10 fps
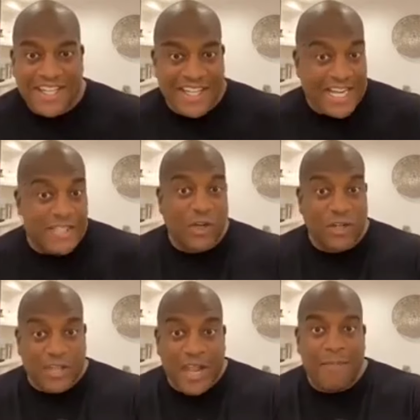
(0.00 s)
And that
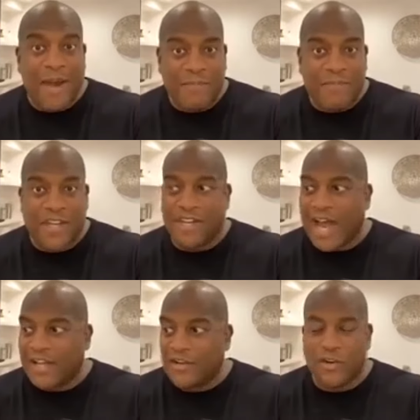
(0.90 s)
though they might have been
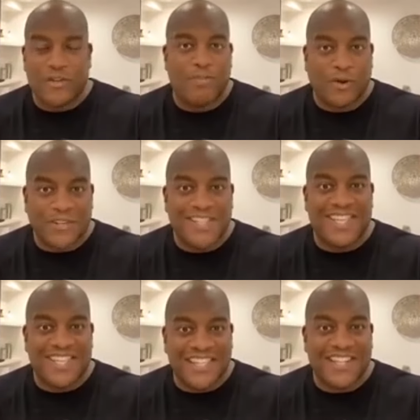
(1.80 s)
the Islanders' most
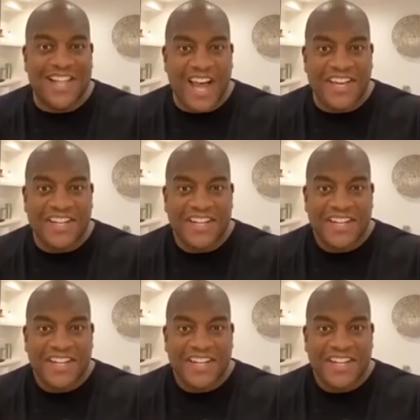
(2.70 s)
consistent line,